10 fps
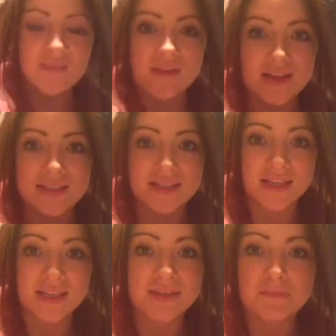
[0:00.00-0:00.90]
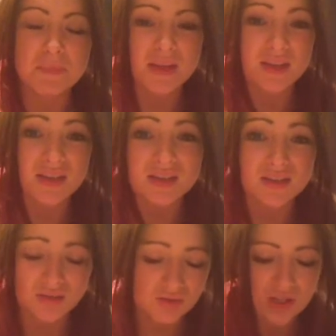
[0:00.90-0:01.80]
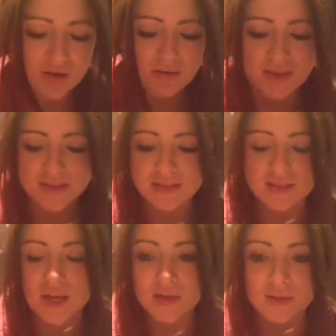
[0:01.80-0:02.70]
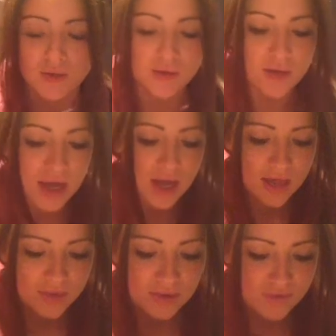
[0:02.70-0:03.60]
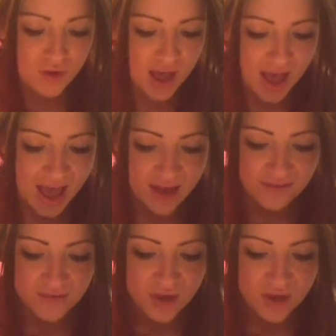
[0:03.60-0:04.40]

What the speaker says: Faces, because do you know what, there's a certain look that you've got to have